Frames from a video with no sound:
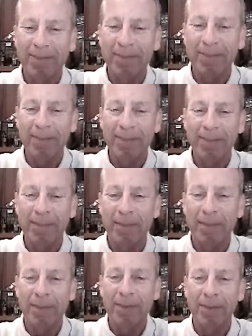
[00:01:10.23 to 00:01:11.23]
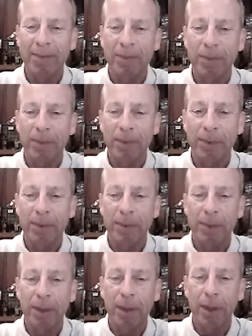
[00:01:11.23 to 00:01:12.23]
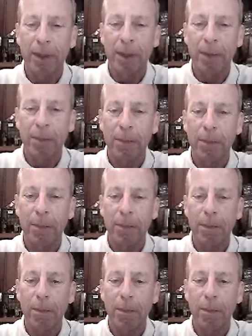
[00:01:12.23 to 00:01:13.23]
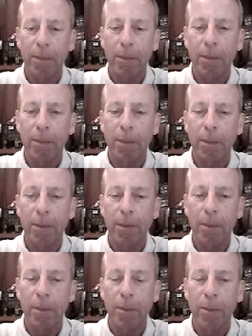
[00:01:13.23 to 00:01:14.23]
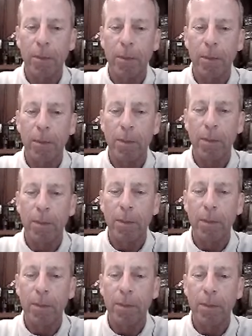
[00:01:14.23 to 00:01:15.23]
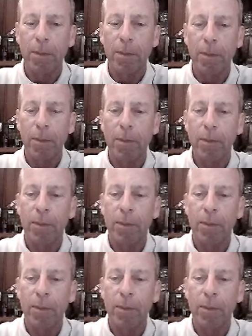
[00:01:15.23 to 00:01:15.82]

This person isn't speaking.